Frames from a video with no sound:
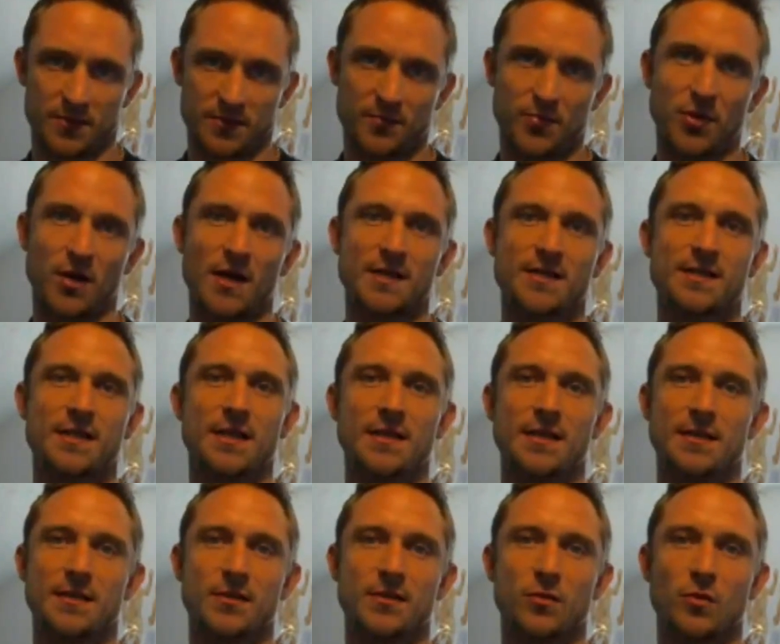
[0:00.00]
Probably send
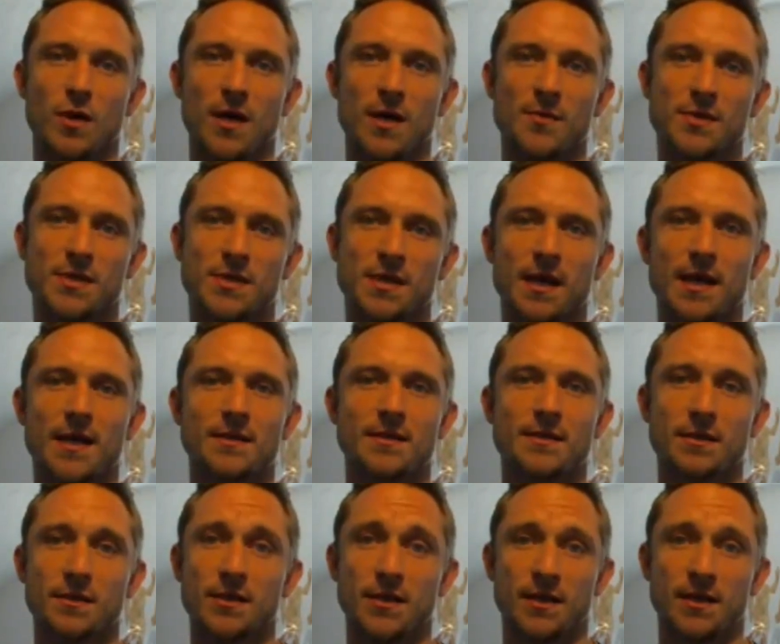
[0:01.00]
you to the website
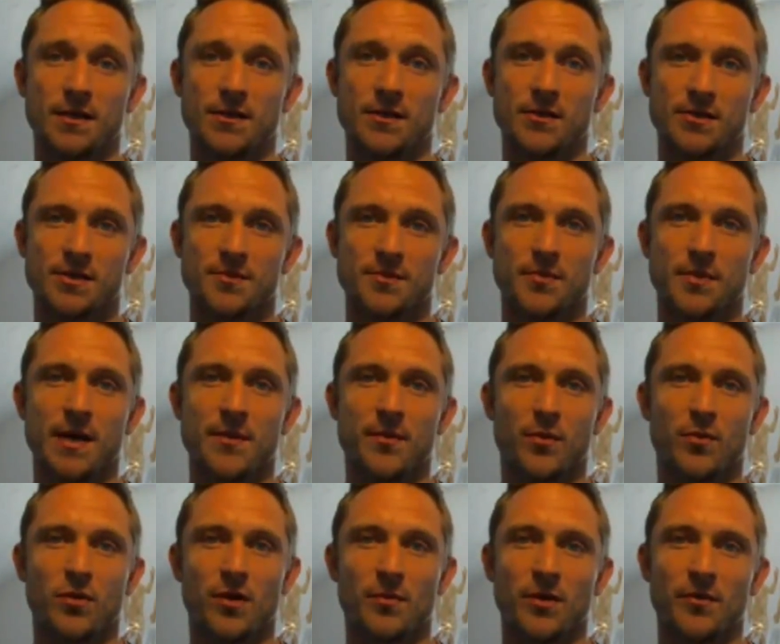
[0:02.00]
so you can do some
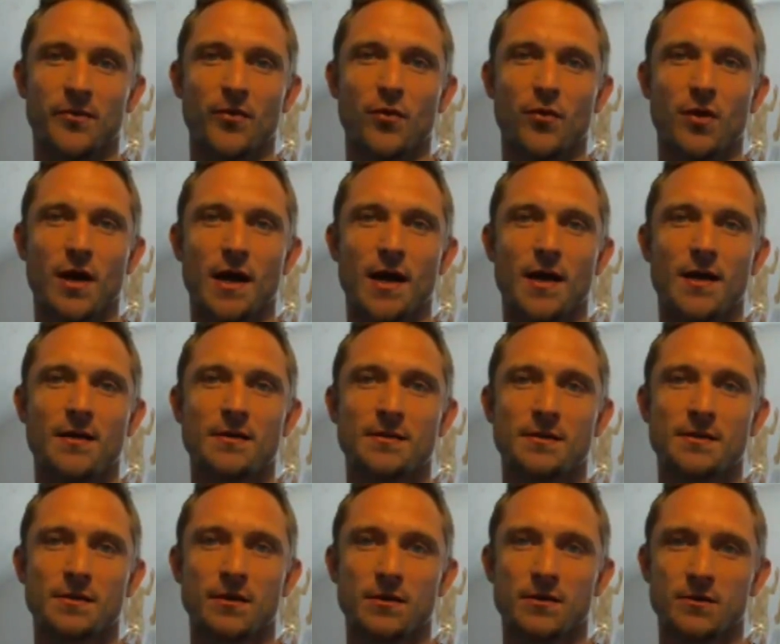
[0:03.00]
paperwork beforehand,
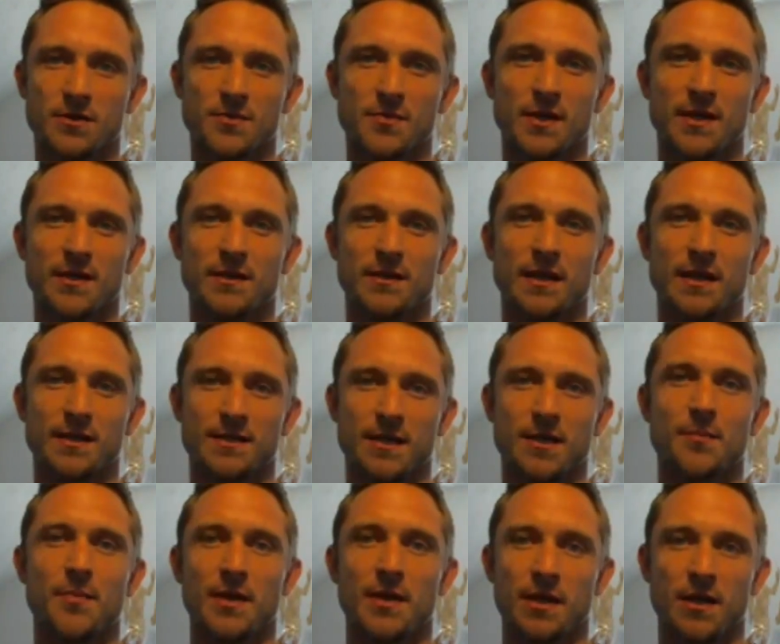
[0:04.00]
so it'll speed things
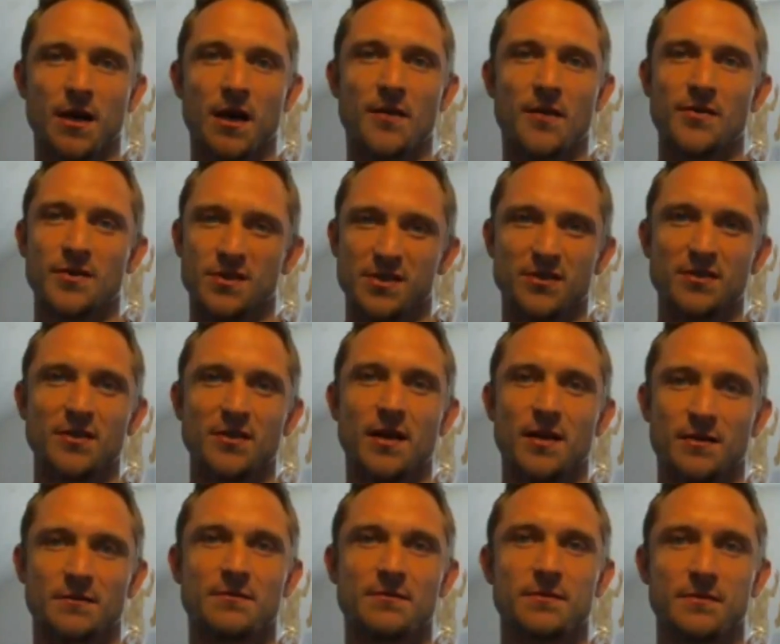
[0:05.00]
up in the office. You're
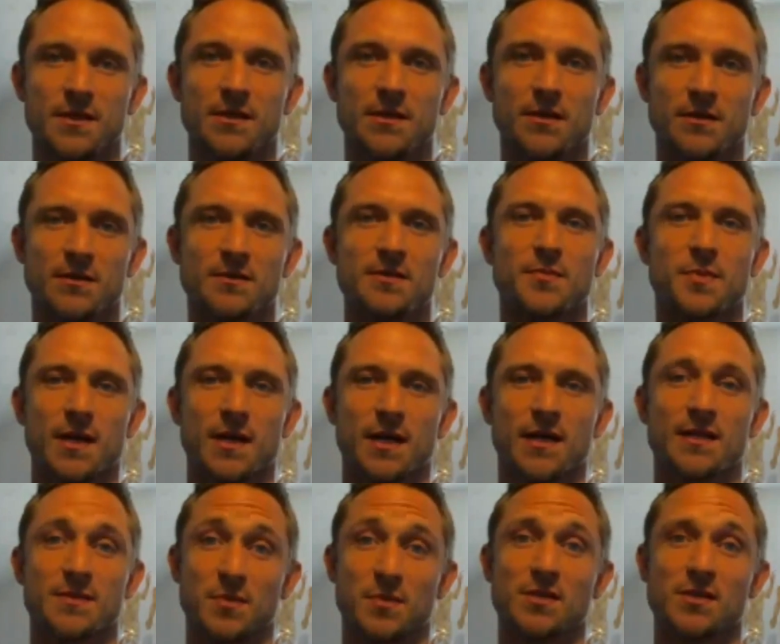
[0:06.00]
not spending
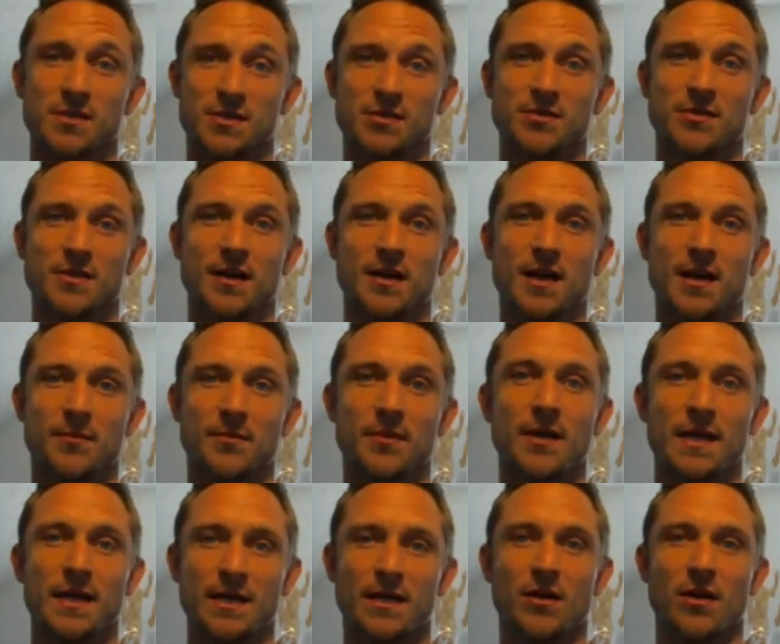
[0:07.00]
as much as your time
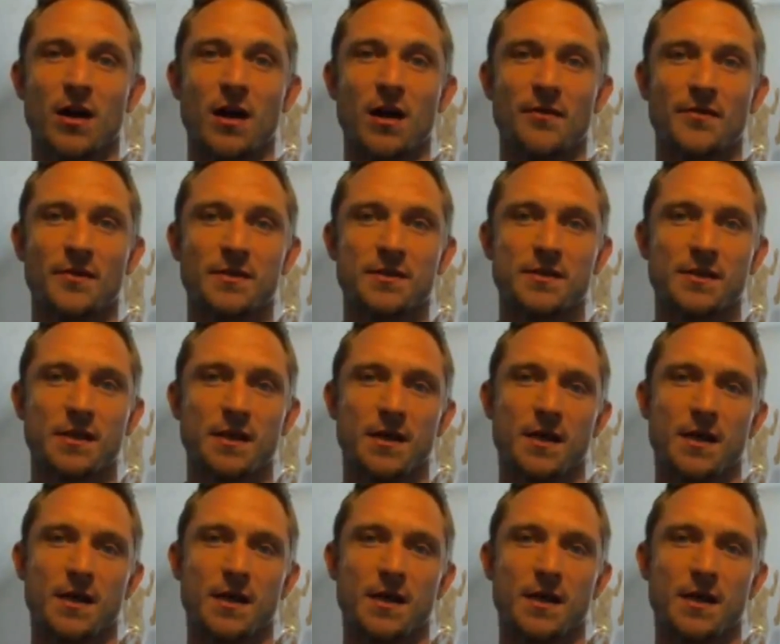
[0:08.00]
in the office.